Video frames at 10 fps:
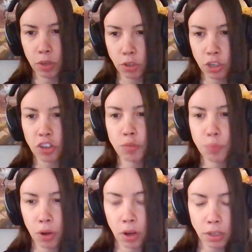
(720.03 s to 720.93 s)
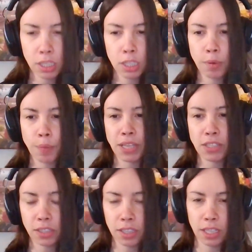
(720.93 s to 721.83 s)
you know, curveball, but
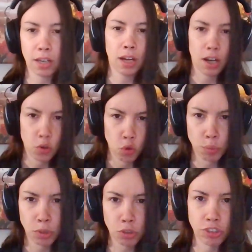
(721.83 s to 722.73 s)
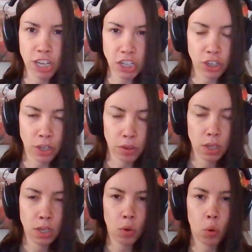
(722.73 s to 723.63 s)
basically on a normal trajectory,
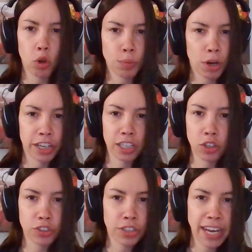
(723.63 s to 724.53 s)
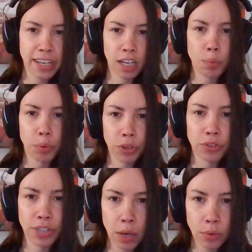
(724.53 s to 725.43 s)
oil market looks tight a couple
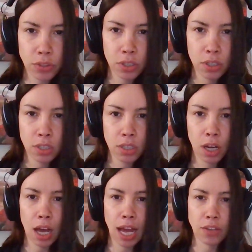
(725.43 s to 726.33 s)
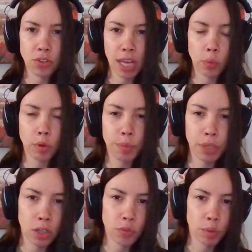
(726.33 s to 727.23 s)
years out. And so that would be
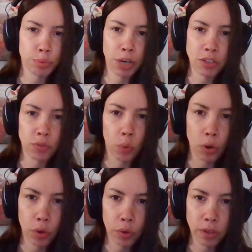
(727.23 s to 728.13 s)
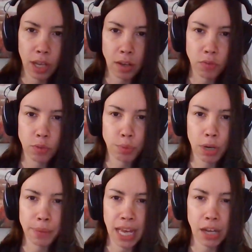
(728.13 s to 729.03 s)
good for the price of oil and for
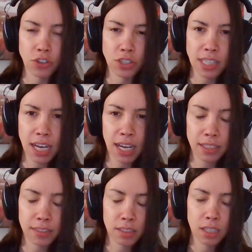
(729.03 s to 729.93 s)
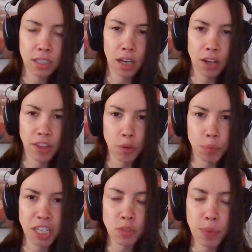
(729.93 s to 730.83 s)
probably energy stocks that are
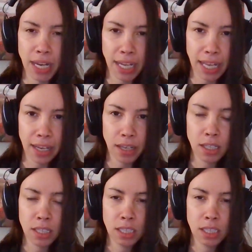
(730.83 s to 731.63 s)
participating in it.